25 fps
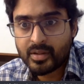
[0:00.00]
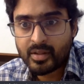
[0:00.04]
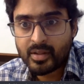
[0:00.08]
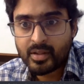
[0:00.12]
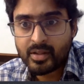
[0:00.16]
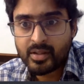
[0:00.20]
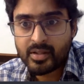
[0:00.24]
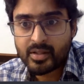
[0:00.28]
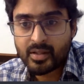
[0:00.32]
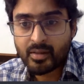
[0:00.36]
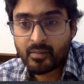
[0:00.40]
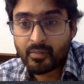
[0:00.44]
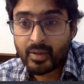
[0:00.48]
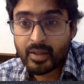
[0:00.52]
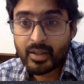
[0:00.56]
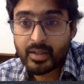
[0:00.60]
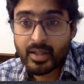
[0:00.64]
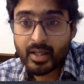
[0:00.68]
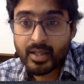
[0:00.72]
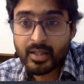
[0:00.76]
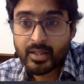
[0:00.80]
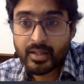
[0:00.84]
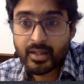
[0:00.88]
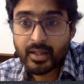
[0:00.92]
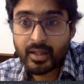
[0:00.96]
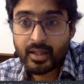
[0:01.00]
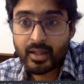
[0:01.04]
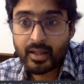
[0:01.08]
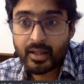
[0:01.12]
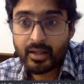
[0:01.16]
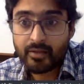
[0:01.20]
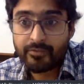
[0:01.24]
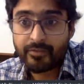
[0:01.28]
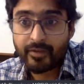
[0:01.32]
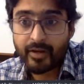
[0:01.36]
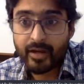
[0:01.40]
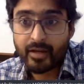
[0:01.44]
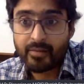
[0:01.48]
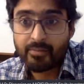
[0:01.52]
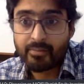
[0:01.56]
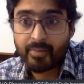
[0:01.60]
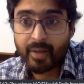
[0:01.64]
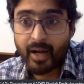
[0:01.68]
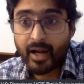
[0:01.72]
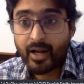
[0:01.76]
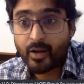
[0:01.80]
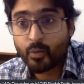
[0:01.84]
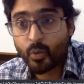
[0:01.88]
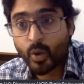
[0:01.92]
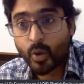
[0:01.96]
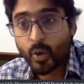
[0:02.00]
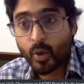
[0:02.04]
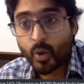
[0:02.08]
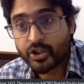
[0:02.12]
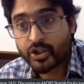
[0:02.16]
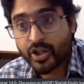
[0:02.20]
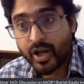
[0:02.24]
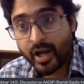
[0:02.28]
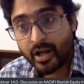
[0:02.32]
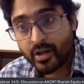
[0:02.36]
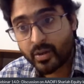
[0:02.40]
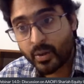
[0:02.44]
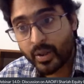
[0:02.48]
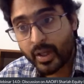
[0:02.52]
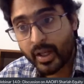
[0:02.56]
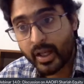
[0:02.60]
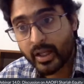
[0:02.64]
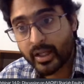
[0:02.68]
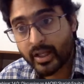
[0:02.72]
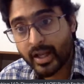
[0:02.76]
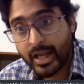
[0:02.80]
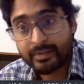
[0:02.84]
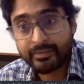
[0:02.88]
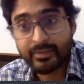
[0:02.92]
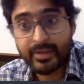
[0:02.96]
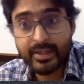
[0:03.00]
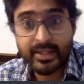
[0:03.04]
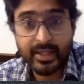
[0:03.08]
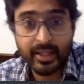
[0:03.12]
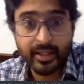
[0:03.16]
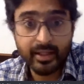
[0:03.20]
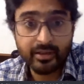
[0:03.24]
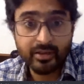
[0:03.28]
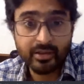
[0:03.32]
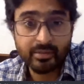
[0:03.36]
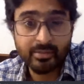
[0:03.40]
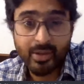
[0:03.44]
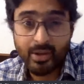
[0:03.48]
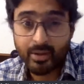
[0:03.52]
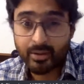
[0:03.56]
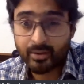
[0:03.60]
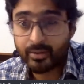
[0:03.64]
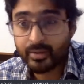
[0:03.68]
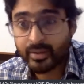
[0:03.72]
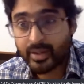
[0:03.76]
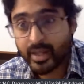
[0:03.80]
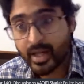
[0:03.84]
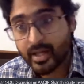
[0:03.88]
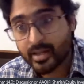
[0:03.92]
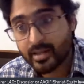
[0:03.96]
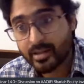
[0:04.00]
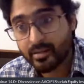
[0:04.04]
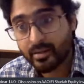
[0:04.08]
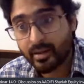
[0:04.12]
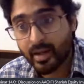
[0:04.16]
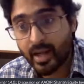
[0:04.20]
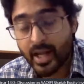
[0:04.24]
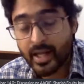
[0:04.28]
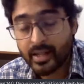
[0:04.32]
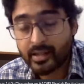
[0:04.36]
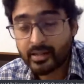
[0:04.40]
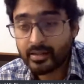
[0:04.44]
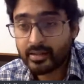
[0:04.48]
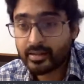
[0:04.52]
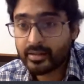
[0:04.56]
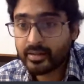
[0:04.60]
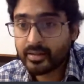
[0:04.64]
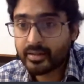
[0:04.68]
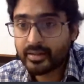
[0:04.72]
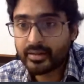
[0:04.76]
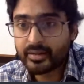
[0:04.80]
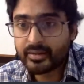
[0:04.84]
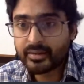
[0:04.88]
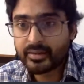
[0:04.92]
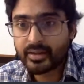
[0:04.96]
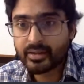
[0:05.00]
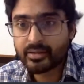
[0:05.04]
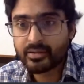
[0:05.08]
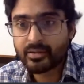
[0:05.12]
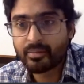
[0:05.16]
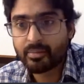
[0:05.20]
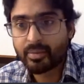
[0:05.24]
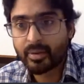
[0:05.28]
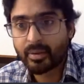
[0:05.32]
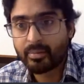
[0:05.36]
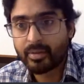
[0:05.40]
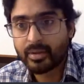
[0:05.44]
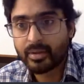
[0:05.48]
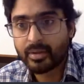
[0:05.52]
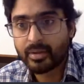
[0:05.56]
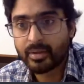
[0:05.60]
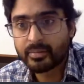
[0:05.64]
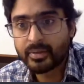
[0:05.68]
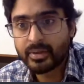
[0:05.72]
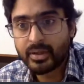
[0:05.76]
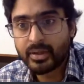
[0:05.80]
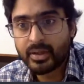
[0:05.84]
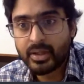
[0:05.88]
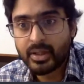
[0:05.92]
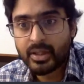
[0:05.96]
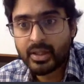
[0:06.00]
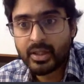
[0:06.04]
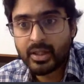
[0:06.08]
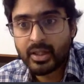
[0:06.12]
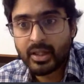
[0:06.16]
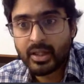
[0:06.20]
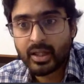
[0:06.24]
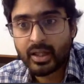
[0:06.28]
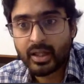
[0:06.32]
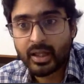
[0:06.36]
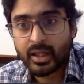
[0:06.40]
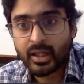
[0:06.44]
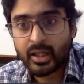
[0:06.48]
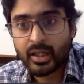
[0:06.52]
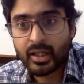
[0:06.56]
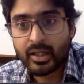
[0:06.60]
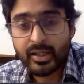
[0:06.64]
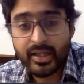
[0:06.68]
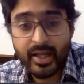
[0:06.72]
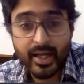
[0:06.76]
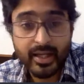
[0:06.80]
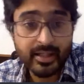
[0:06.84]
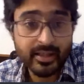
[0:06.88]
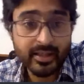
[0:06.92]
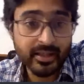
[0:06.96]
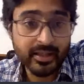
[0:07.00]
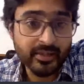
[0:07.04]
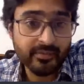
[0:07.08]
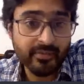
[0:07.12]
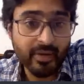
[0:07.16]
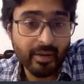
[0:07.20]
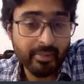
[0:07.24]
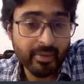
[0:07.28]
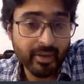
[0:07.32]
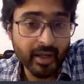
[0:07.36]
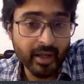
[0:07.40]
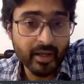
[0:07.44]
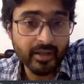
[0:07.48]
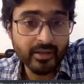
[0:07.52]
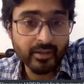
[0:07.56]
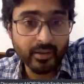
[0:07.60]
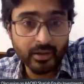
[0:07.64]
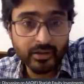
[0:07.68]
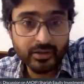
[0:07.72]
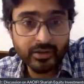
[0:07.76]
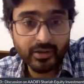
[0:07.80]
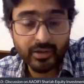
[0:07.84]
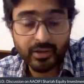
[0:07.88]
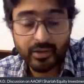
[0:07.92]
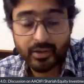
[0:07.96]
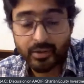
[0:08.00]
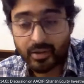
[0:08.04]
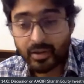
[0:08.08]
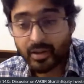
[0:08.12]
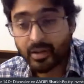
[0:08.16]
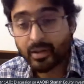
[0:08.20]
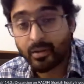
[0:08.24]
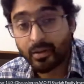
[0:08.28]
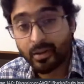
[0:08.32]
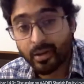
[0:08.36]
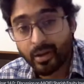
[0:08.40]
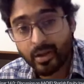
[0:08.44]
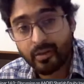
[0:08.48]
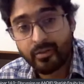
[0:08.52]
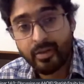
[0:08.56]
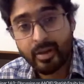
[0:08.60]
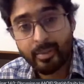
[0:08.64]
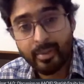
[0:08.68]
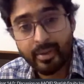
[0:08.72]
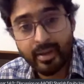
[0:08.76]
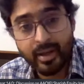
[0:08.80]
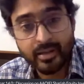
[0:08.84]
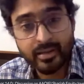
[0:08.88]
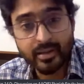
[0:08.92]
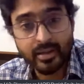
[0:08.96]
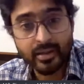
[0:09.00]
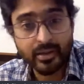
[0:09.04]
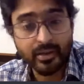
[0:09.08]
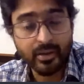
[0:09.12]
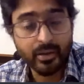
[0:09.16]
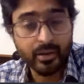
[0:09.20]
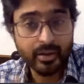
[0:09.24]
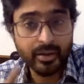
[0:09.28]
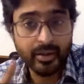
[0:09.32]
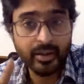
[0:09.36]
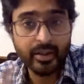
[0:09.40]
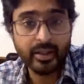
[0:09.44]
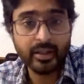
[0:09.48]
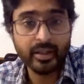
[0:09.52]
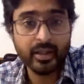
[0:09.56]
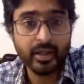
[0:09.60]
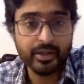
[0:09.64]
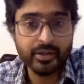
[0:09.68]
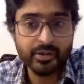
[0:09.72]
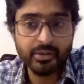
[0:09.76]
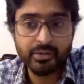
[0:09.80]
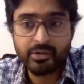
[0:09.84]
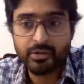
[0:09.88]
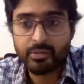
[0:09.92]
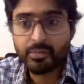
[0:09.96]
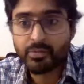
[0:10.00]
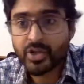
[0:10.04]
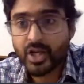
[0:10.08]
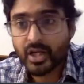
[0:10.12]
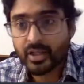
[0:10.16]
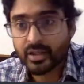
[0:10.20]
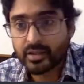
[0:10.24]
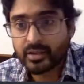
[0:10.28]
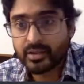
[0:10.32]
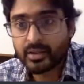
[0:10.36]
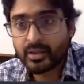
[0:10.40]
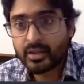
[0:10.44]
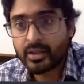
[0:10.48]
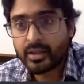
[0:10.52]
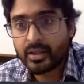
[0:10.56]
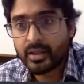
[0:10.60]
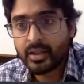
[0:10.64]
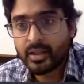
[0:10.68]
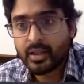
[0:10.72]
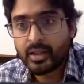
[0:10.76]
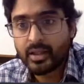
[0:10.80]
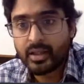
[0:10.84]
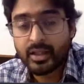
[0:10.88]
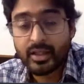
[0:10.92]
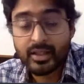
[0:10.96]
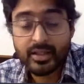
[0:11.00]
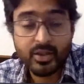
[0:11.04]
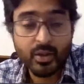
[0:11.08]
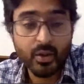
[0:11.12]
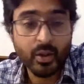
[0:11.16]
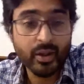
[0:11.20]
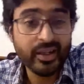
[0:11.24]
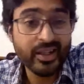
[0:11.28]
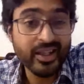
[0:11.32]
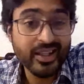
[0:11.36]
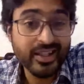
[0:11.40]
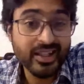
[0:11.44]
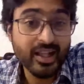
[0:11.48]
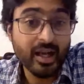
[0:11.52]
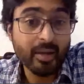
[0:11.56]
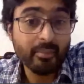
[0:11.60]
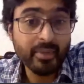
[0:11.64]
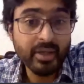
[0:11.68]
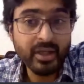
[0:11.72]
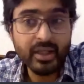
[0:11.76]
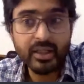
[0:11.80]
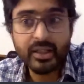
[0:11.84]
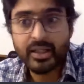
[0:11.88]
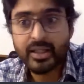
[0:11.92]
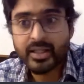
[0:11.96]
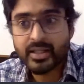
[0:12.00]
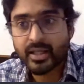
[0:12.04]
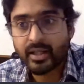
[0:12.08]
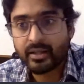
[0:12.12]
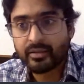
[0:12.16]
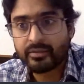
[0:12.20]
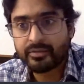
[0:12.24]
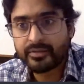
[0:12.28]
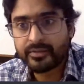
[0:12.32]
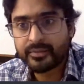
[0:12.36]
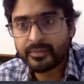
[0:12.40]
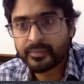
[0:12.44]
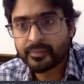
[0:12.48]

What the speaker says: Someone is asking, if I buy one share today, can we sell it tomorrow? Yes, you can. There's no problem. Yes, this webinar is also recorded. All webinars are recorded in our YouTube channel. It's called Islamically itself.